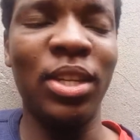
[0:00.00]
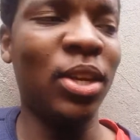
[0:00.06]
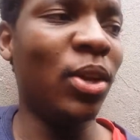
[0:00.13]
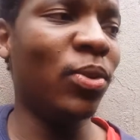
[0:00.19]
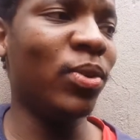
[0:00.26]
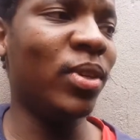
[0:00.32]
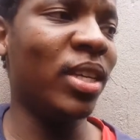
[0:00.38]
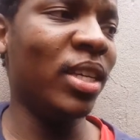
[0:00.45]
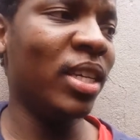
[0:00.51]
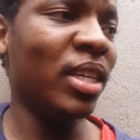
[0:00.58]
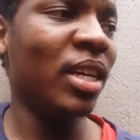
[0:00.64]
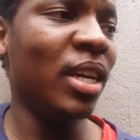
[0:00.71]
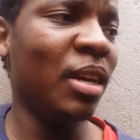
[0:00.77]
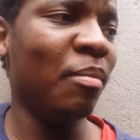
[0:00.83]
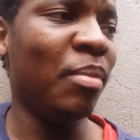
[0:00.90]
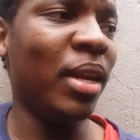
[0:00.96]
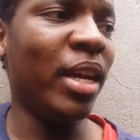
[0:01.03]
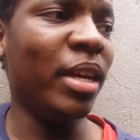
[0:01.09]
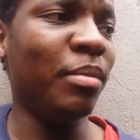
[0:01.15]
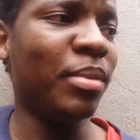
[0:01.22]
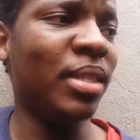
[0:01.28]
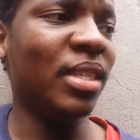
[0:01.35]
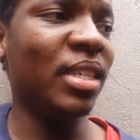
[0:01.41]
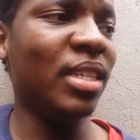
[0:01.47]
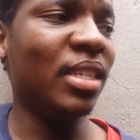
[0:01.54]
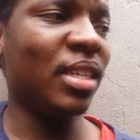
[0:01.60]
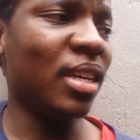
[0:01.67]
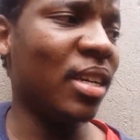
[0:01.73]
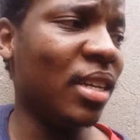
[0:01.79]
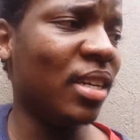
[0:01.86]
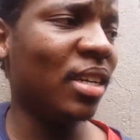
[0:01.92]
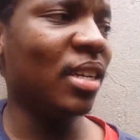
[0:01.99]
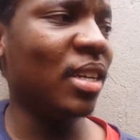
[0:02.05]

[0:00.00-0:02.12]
low-key blame Caesar.